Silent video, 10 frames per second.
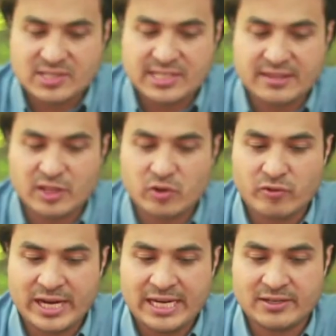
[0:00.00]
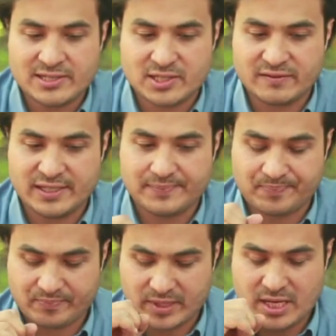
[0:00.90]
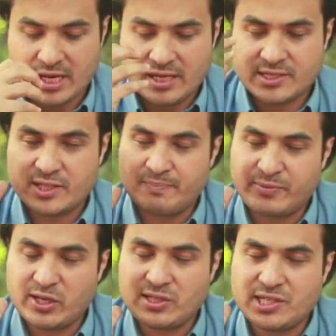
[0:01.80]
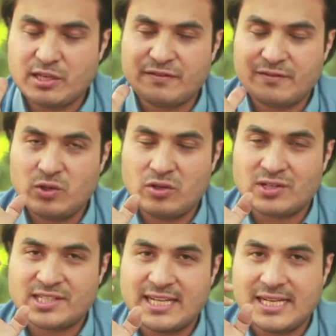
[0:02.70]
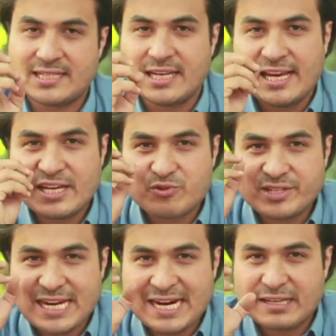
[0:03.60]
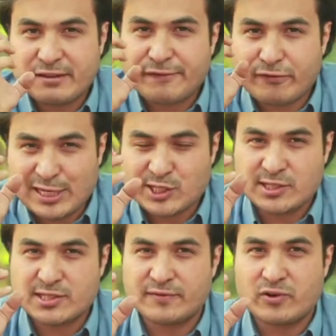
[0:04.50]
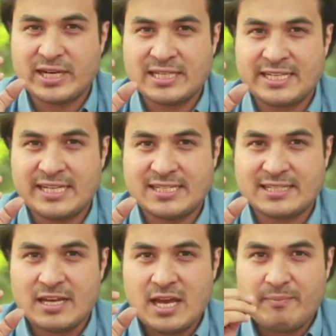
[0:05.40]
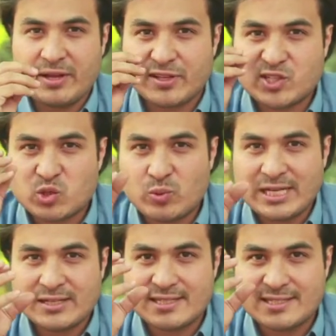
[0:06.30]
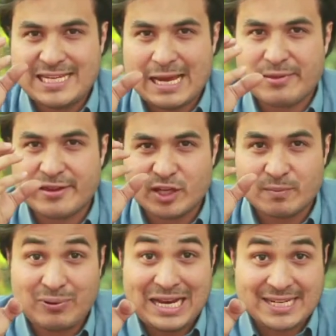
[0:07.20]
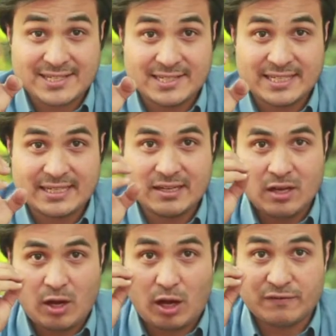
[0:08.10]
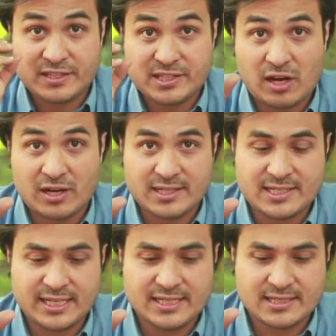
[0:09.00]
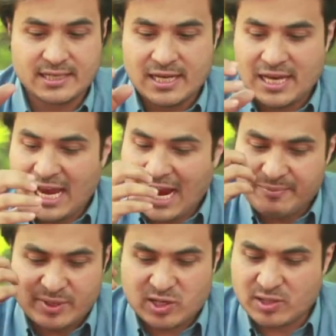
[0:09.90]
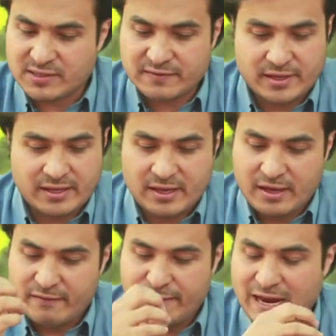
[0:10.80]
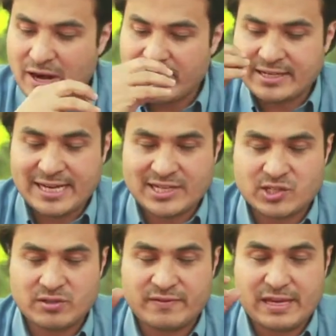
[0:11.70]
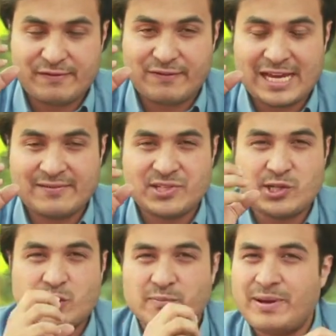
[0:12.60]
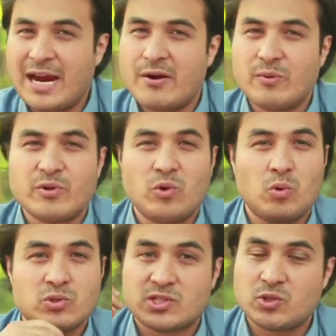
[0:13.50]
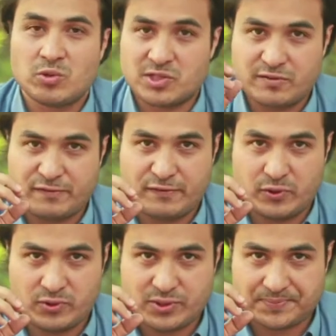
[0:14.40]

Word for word: see the greenness of it. So the beauty of oolong teas is retaining the freshness of green teas, but the sweetness, depth and complexity of the darker teas. And because of the varied nature of their flavors, you can pair it with all sorts of food.